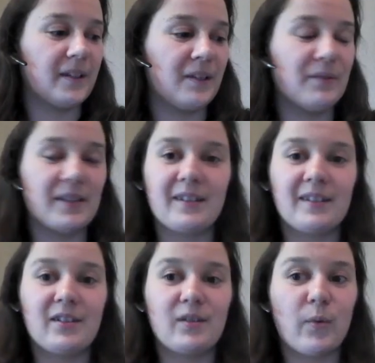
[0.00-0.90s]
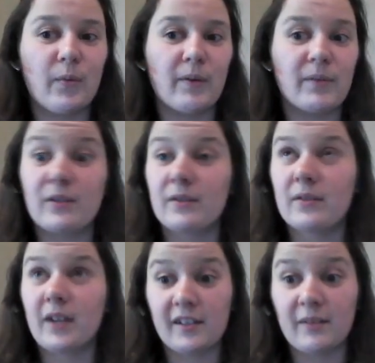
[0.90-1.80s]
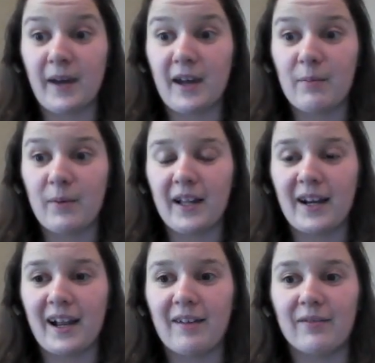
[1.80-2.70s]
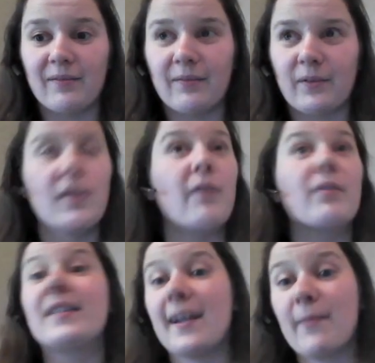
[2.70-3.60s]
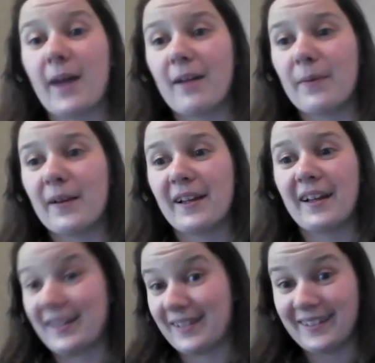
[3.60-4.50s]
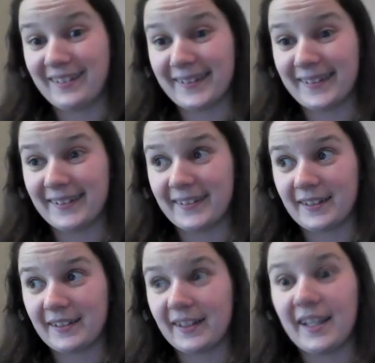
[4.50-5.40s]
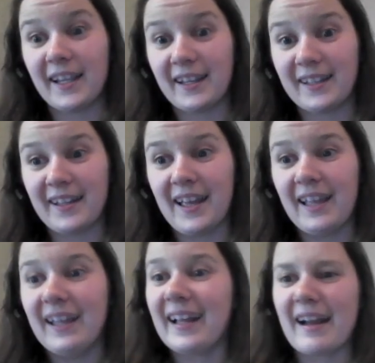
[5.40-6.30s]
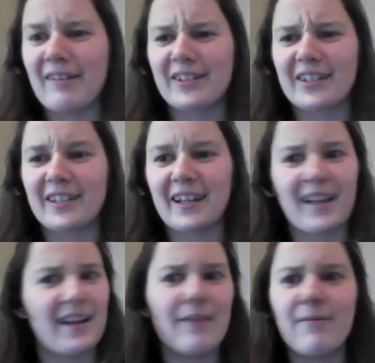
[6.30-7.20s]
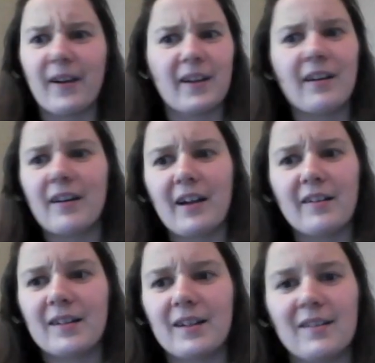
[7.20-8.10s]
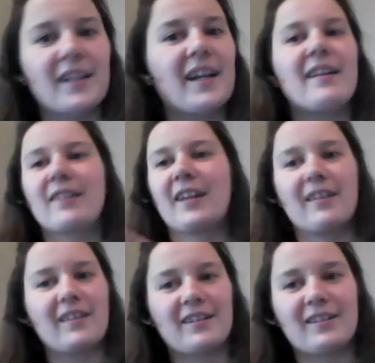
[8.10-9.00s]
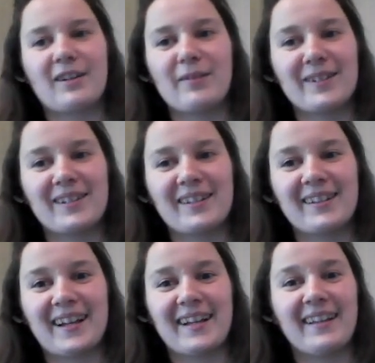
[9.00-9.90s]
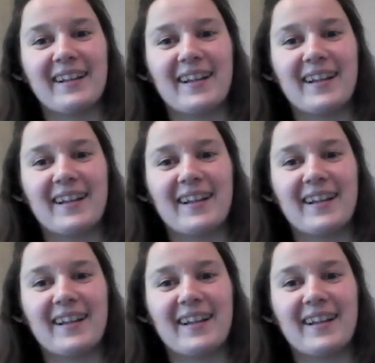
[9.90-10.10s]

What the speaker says: it was it was dusk map, or no, it was day map against Dylan Lee. And I was just like, I'm fucking around. I was like, I don't care that the tournament's on the line. Like